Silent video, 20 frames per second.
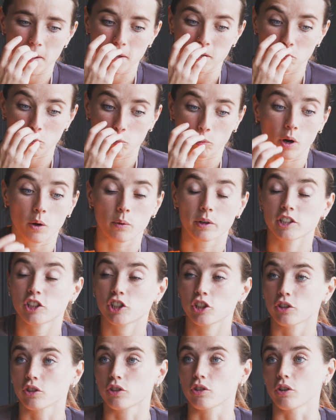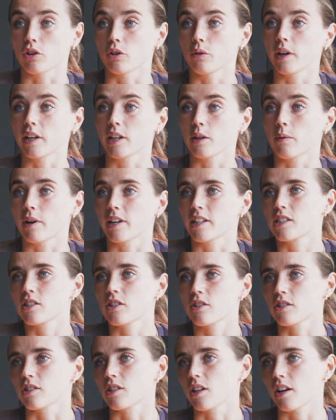It, well, it should do anyways,
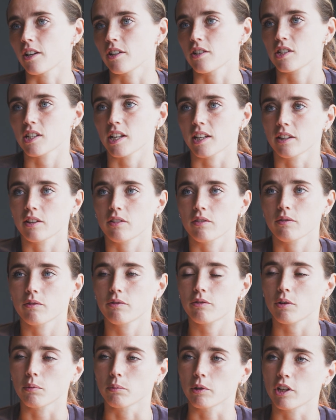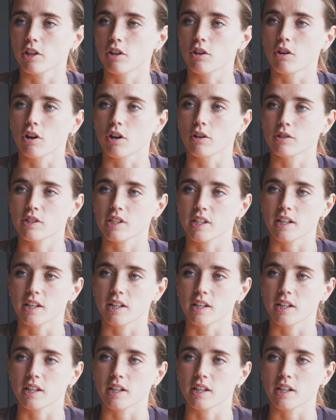because like you said, from the Euros,